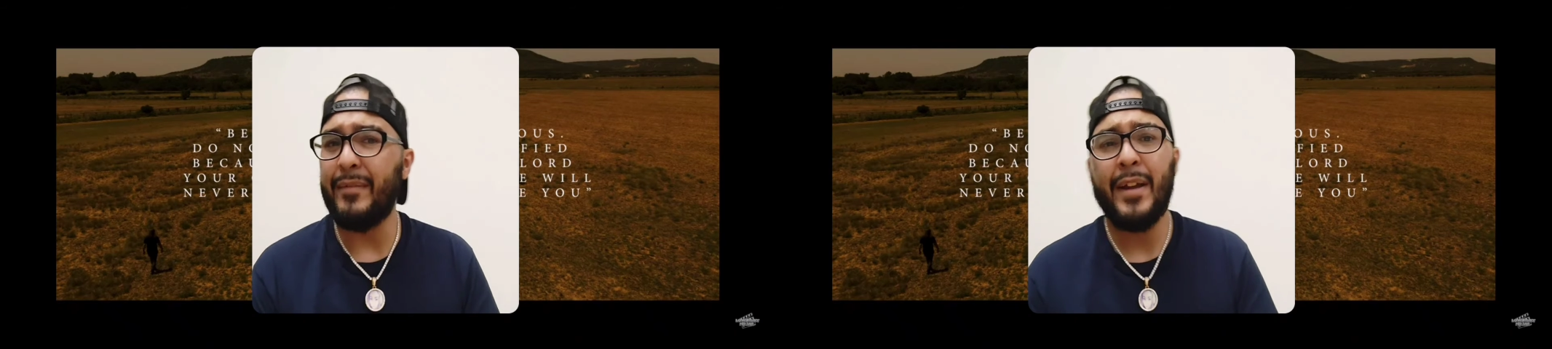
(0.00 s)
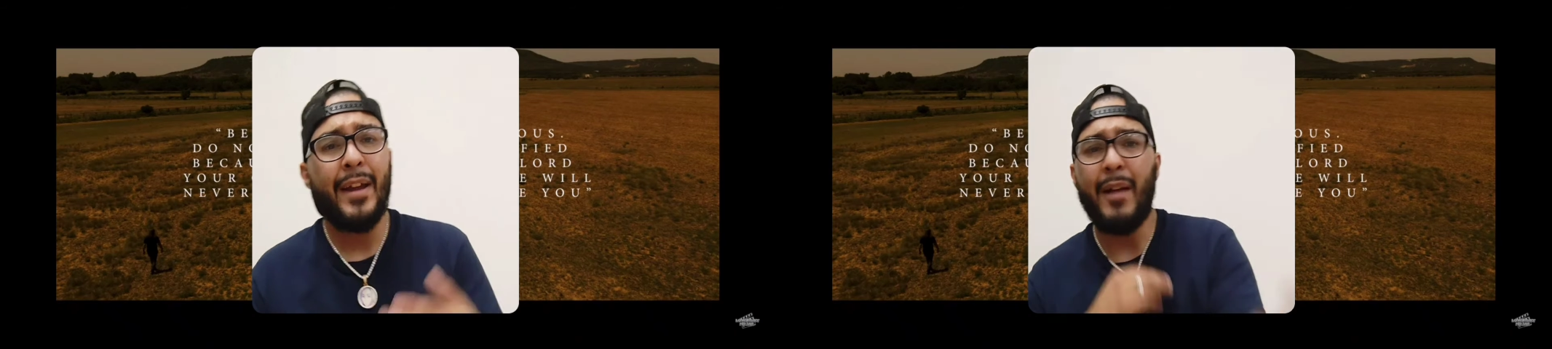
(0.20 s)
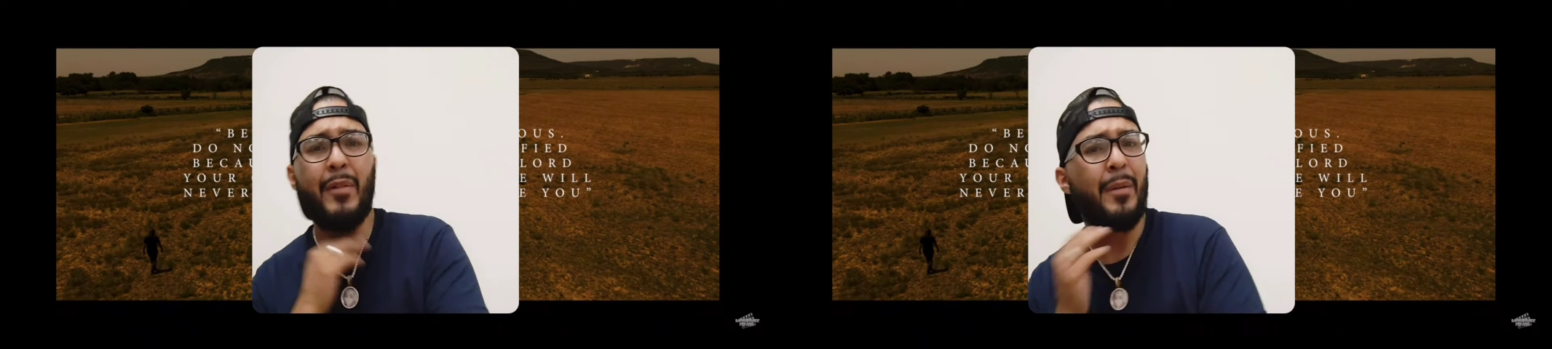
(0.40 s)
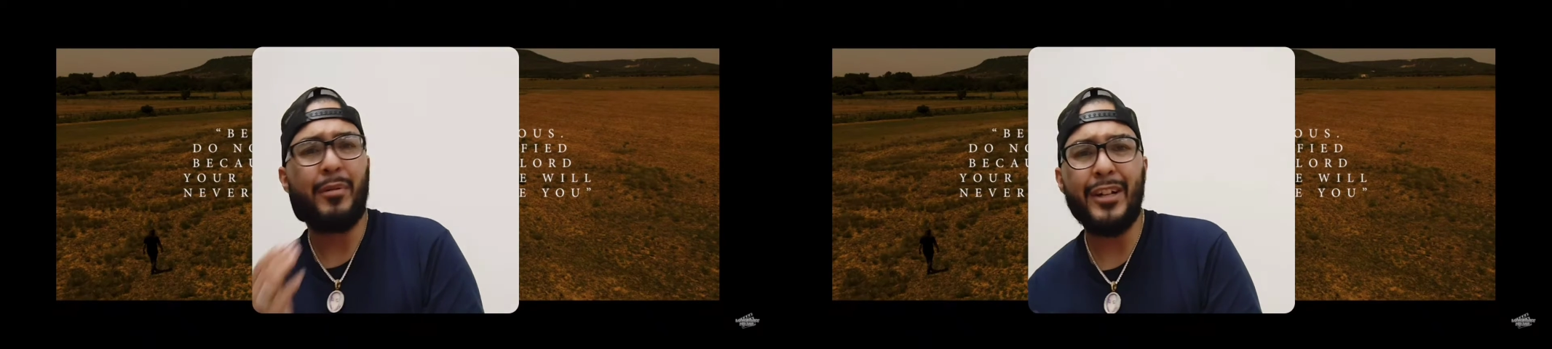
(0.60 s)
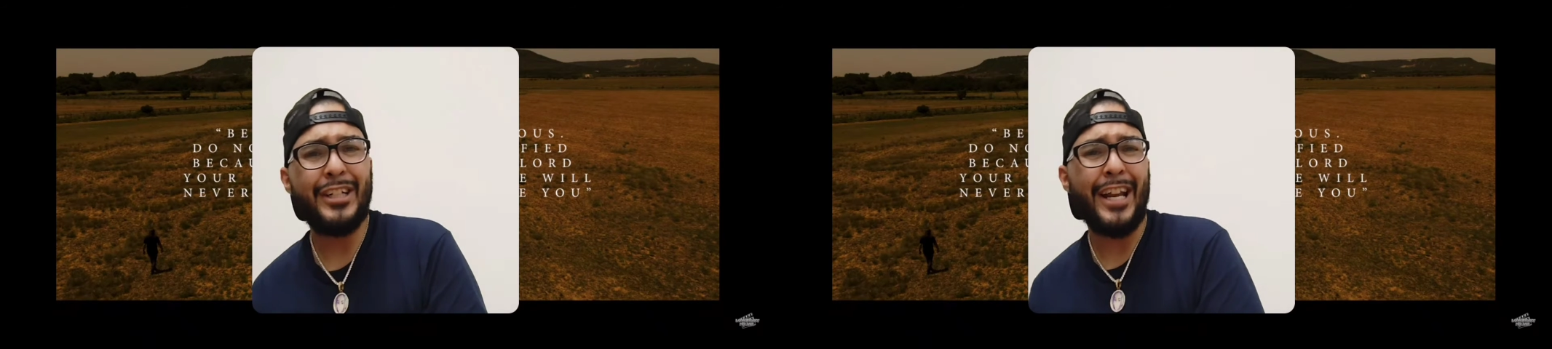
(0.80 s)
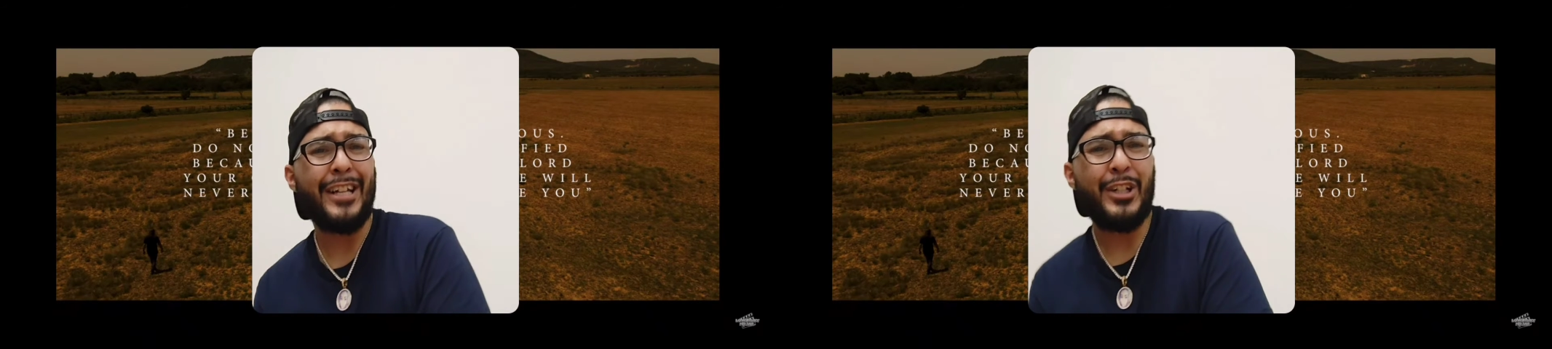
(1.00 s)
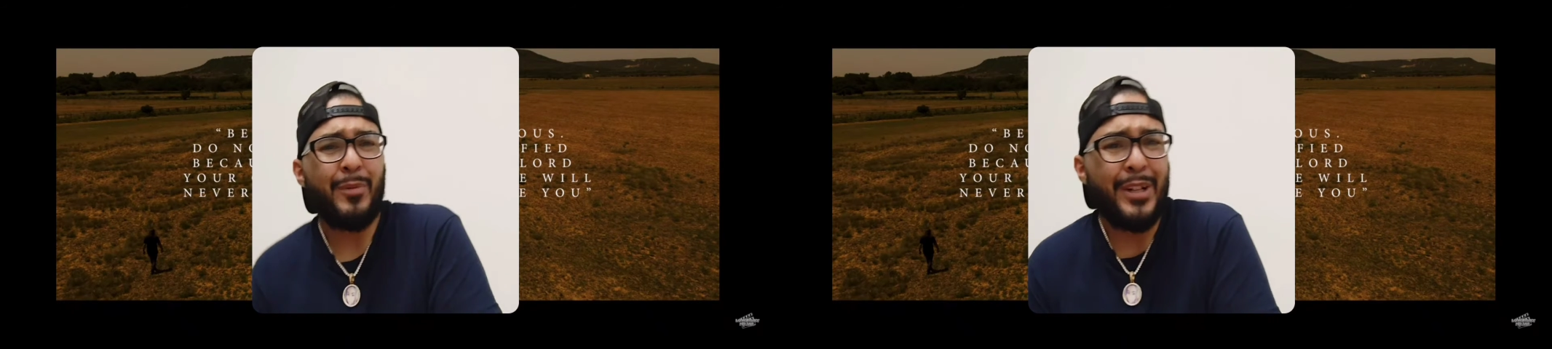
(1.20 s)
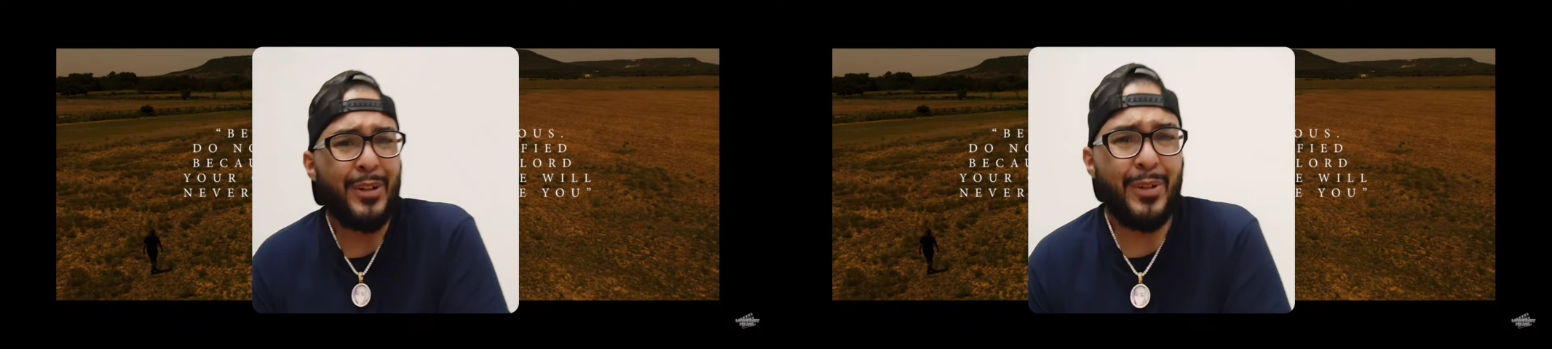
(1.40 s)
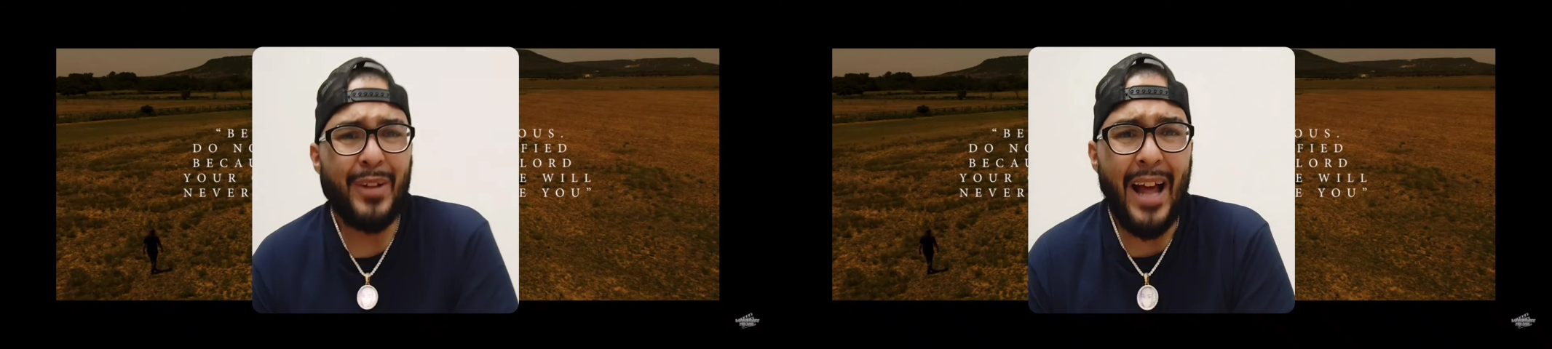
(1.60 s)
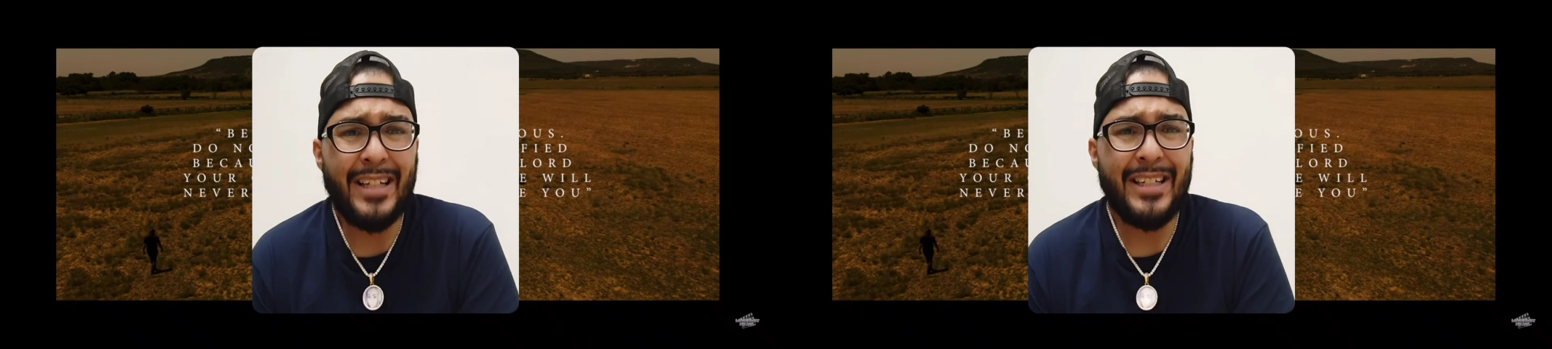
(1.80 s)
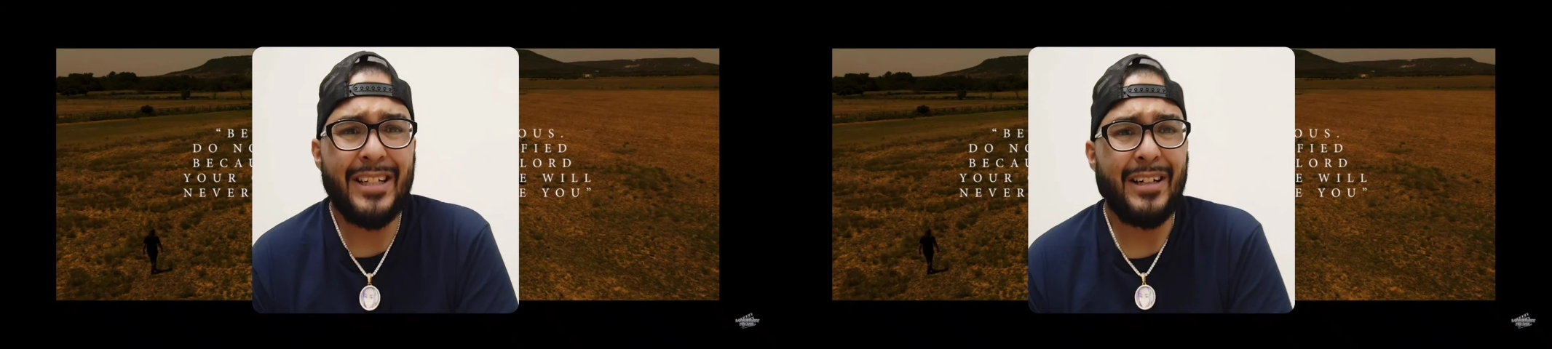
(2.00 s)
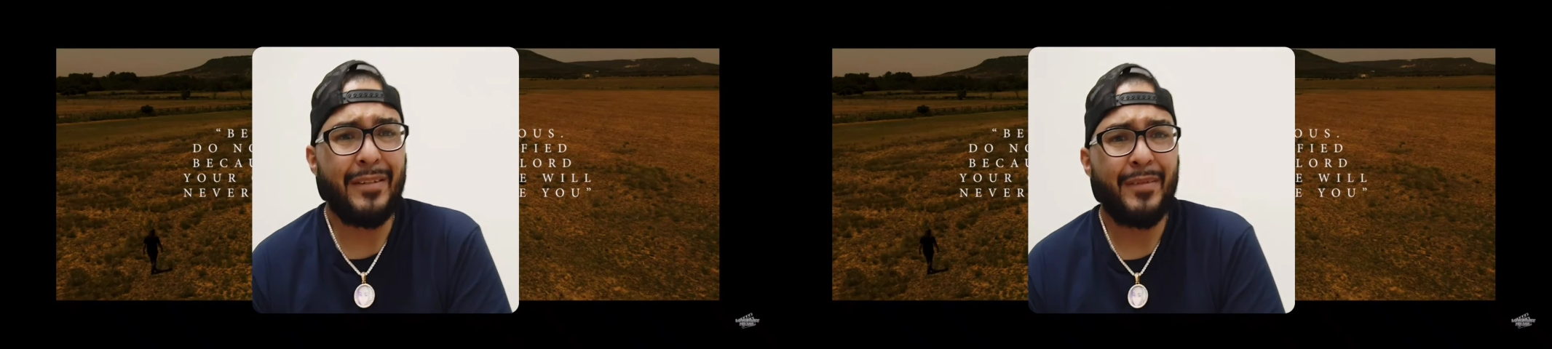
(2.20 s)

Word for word: And we appreciate you when you do that stuff.